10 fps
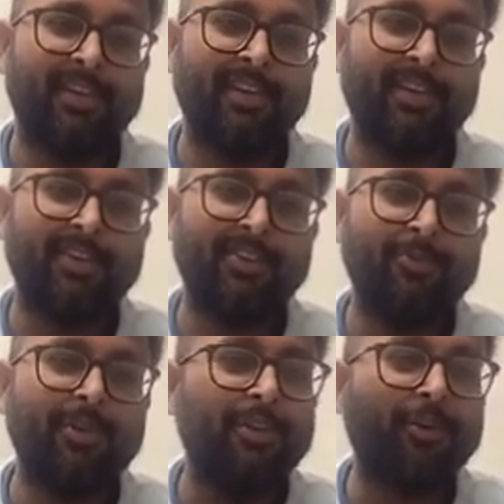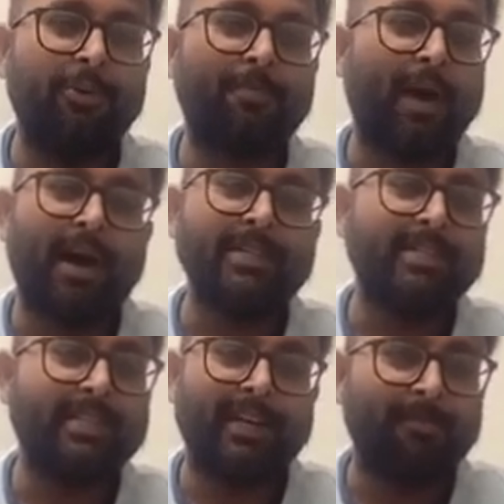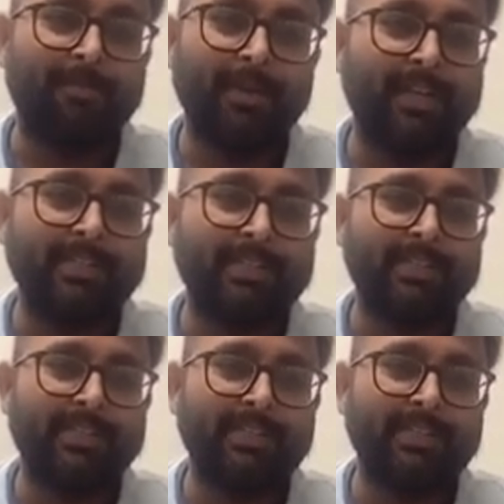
Okay, you cannot pass that place